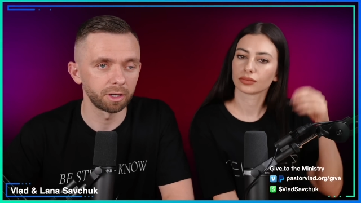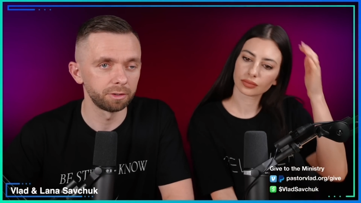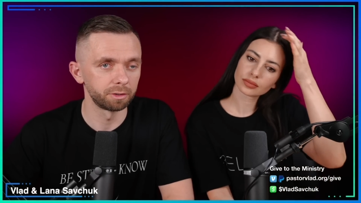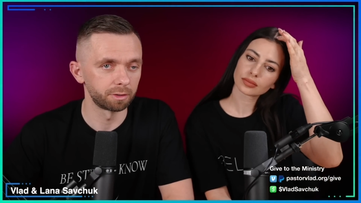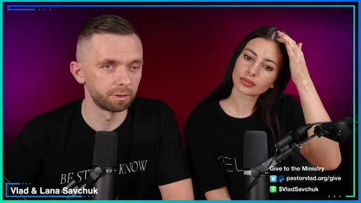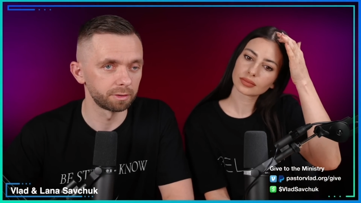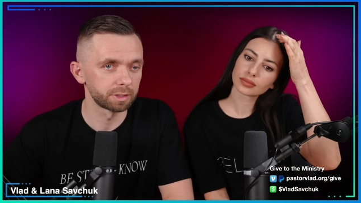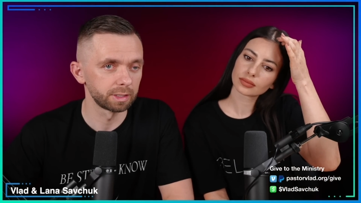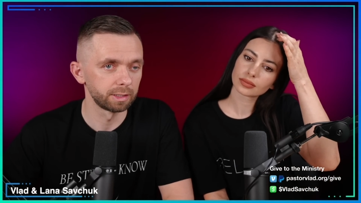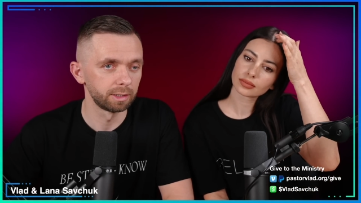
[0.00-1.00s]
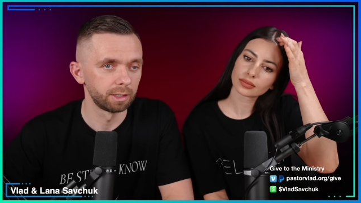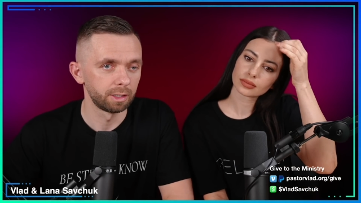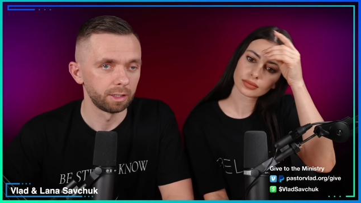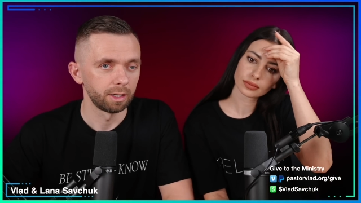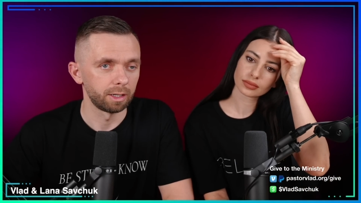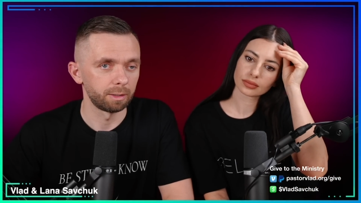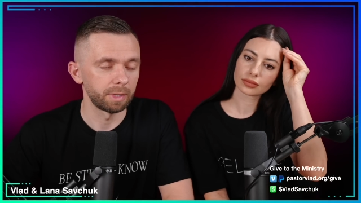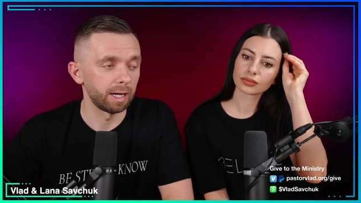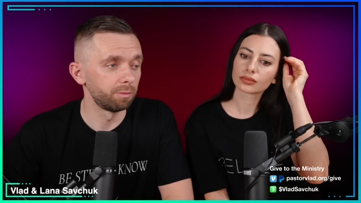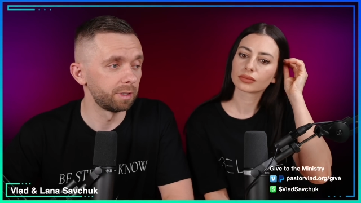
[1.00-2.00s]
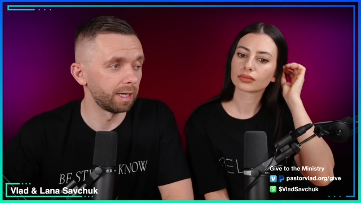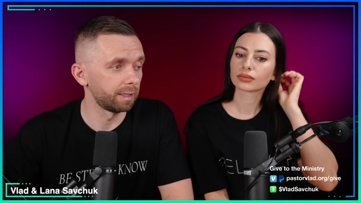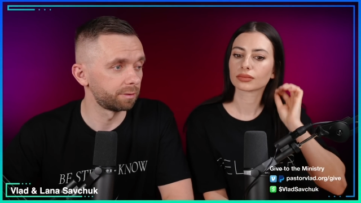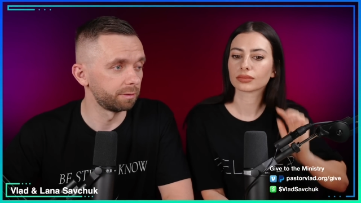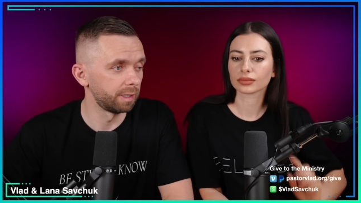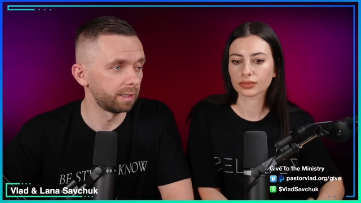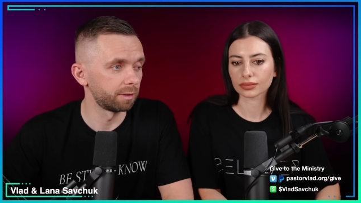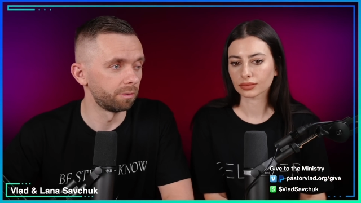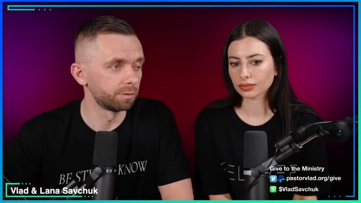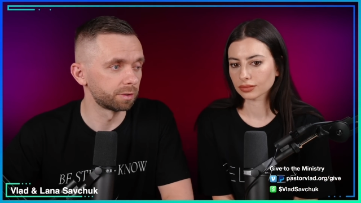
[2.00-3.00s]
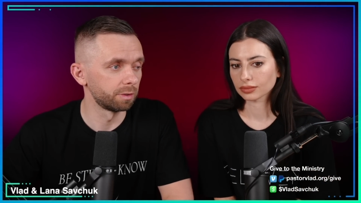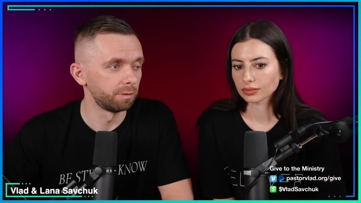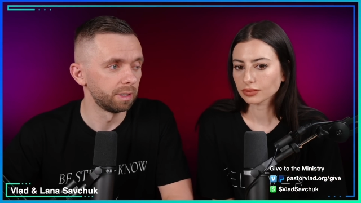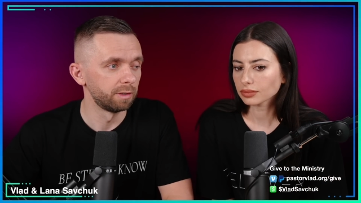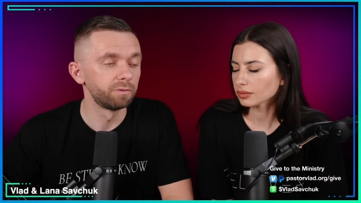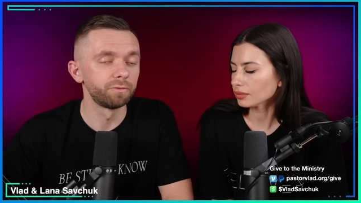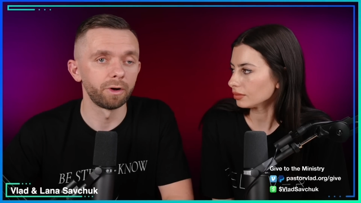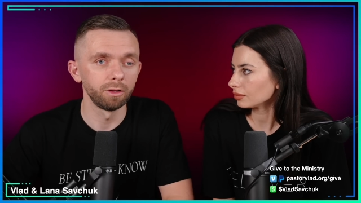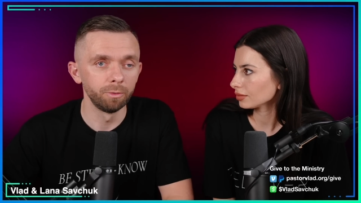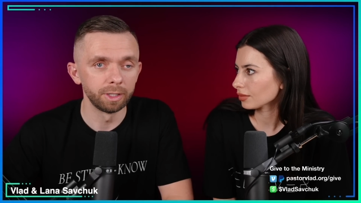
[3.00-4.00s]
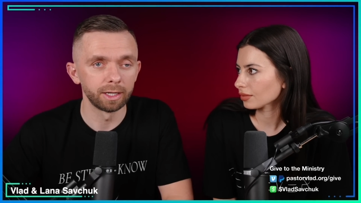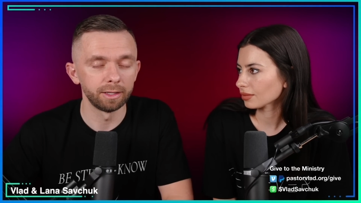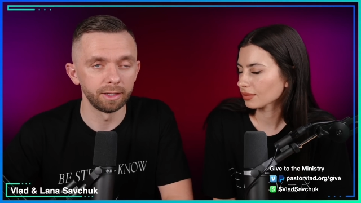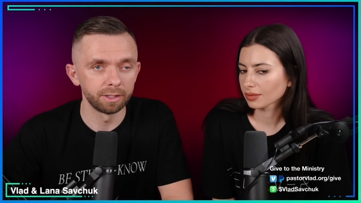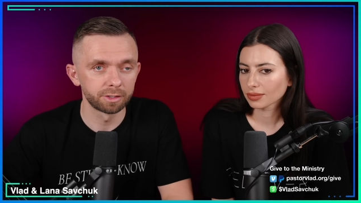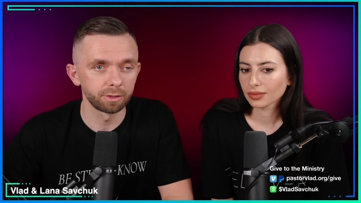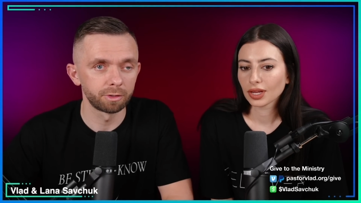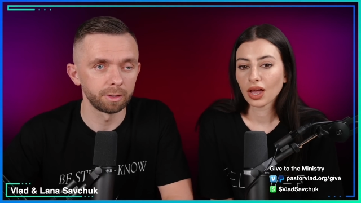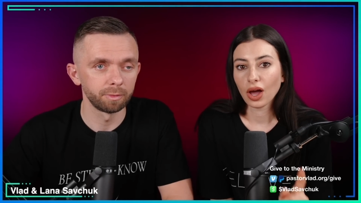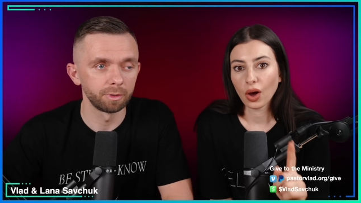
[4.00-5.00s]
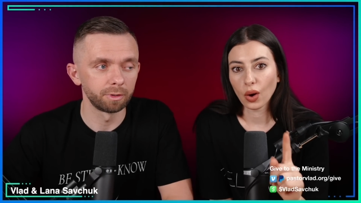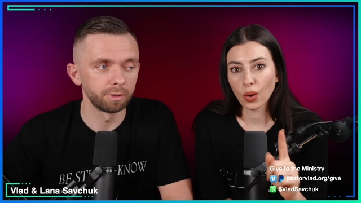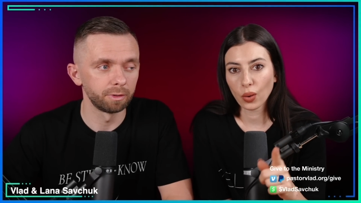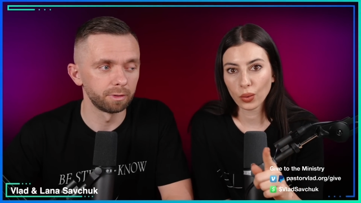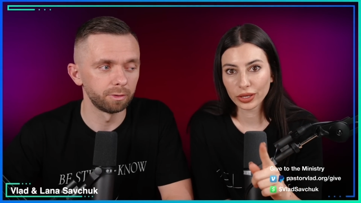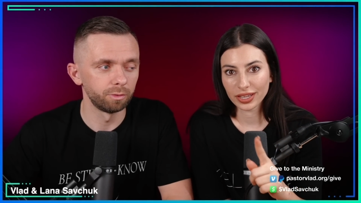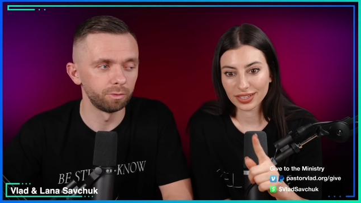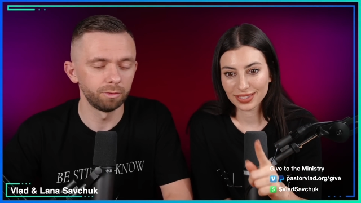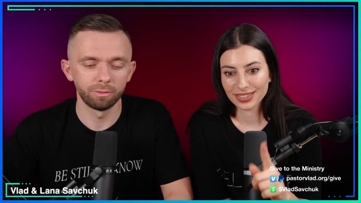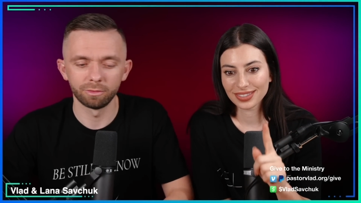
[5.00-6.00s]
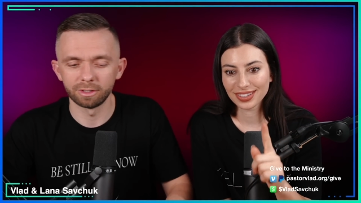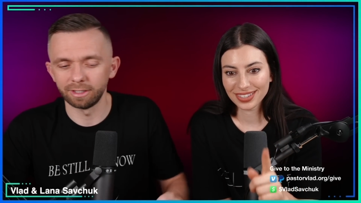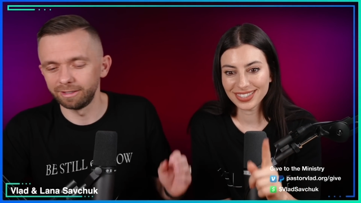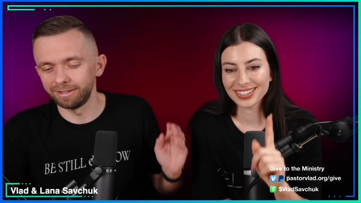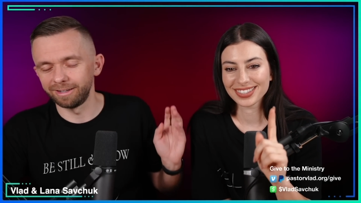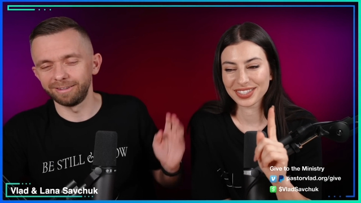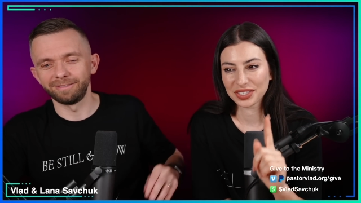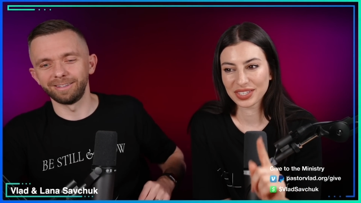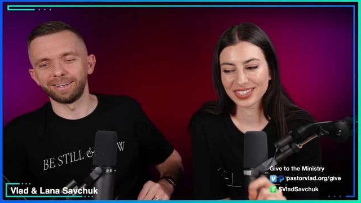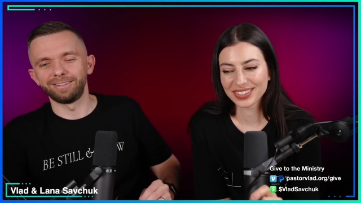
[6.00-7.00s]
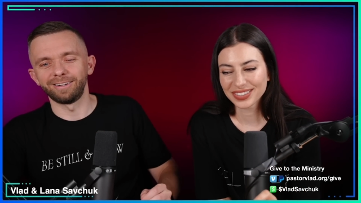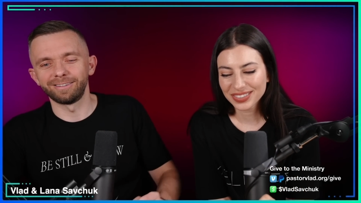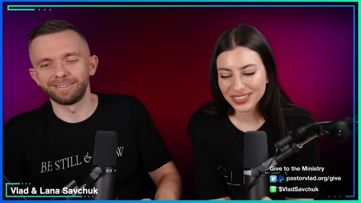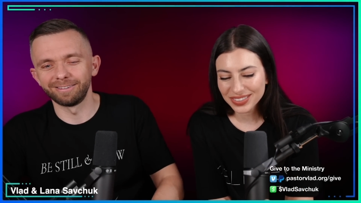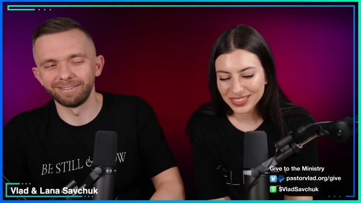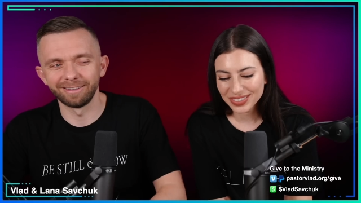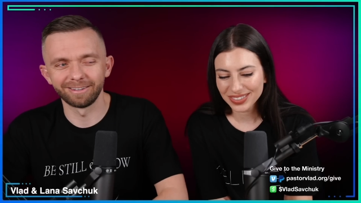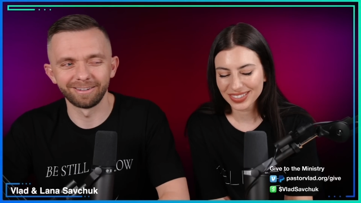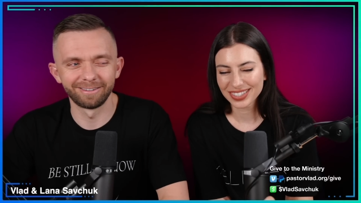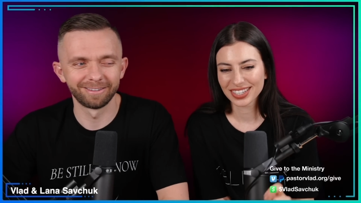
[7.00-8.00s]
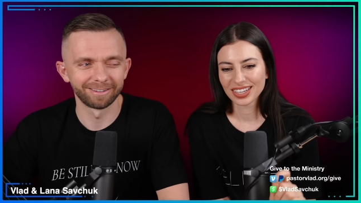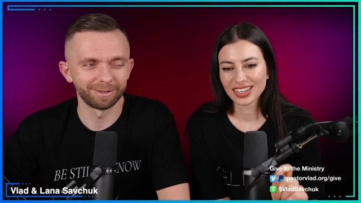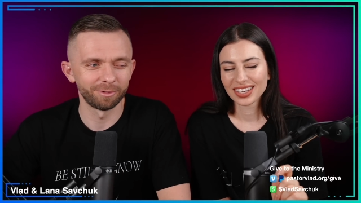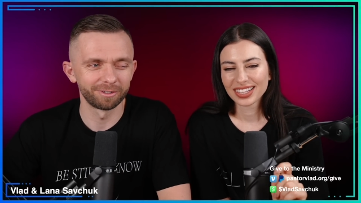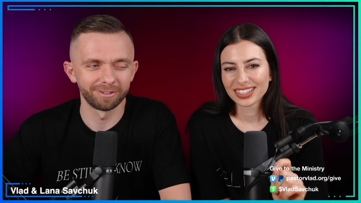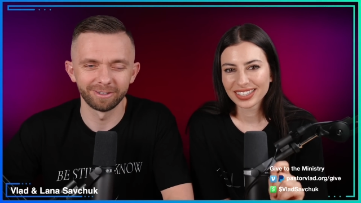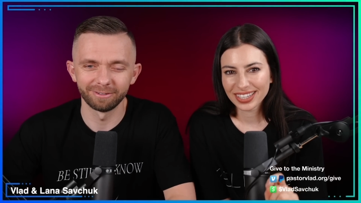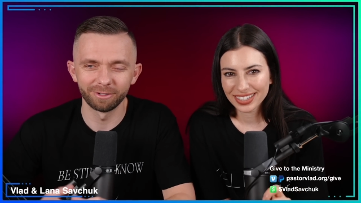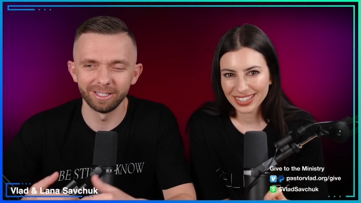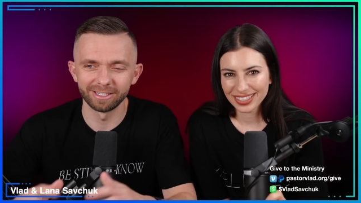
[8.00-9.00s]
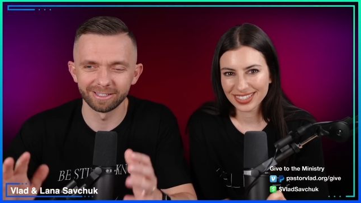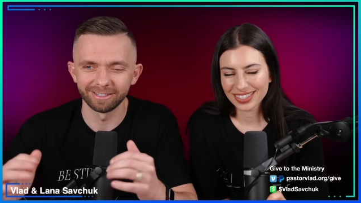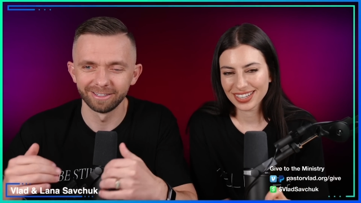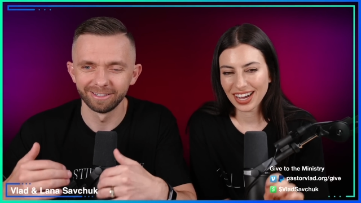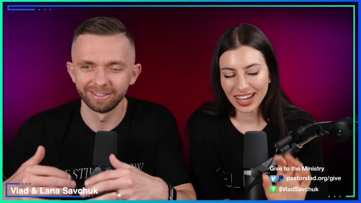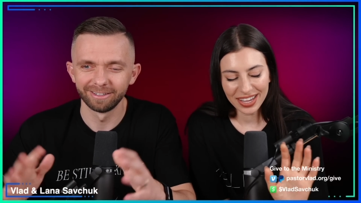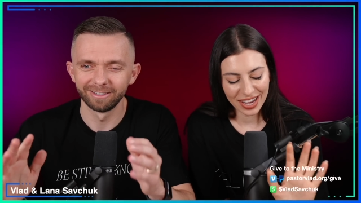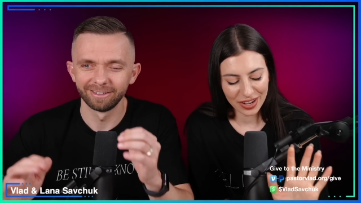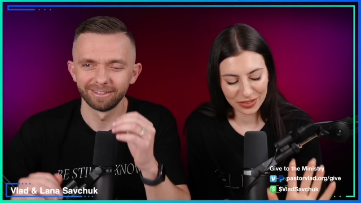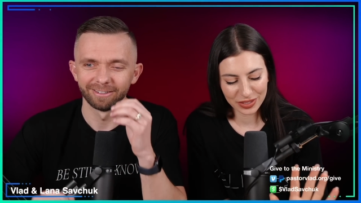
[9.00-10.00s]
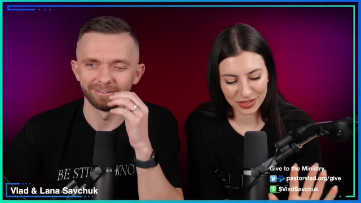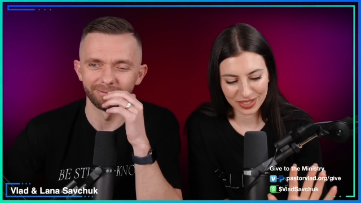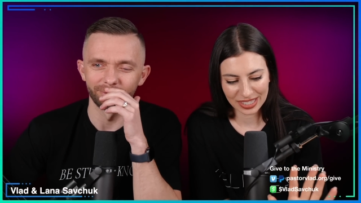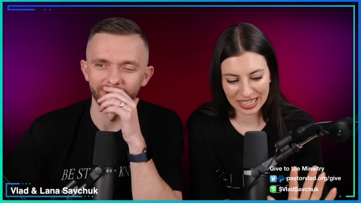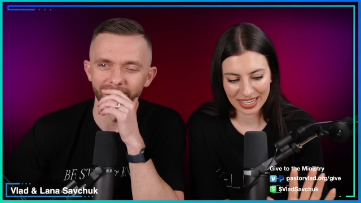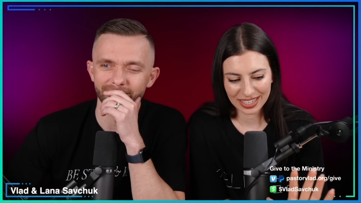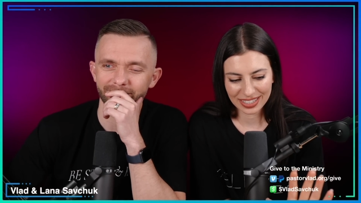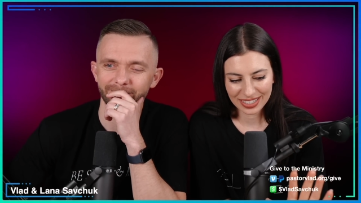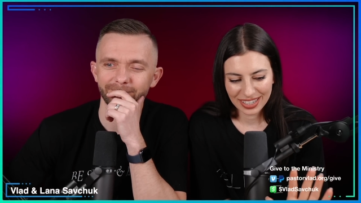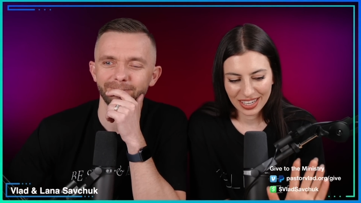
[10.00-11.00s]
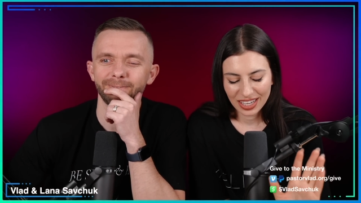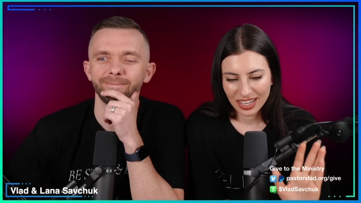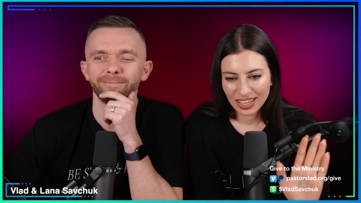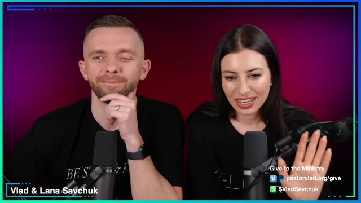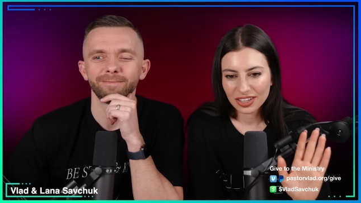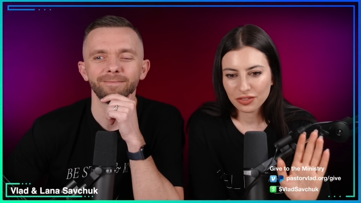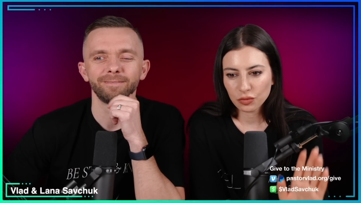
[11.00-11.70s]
Speaker 1: other girls mm. um, i would add to that also following an Instagram. Oh yes, Ooh,
Speaker 2: this it. is like huge. Come on, go Ladies, I have to say Release it. it if a